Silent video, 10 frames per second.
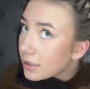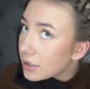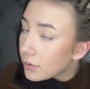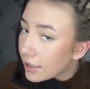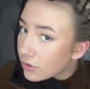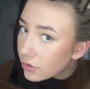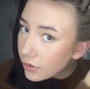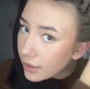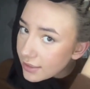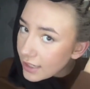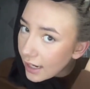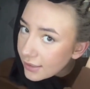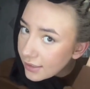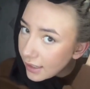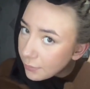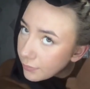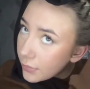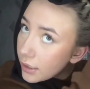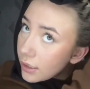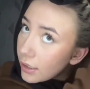You literally do the exact same.
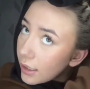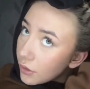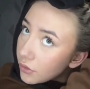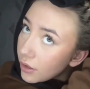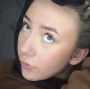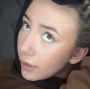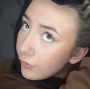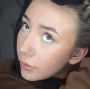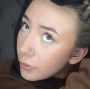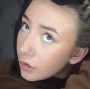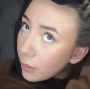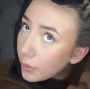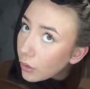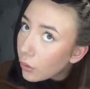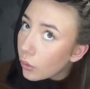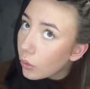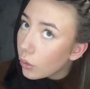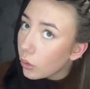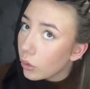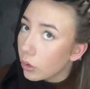And you start right from the top and go
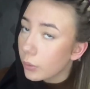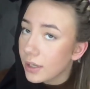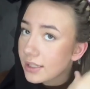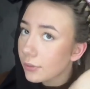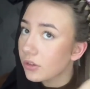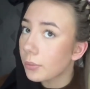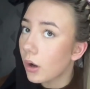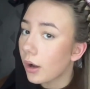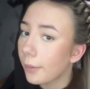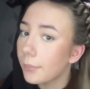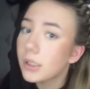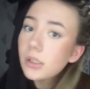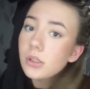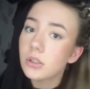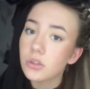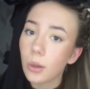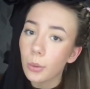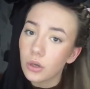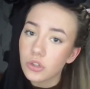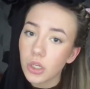all the way down to the bottom. So I'm
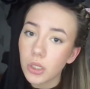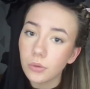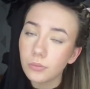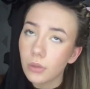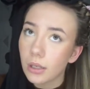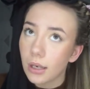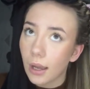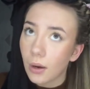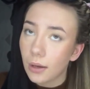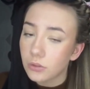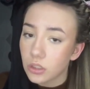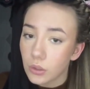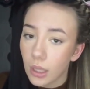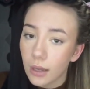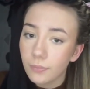going to show you now how to do that.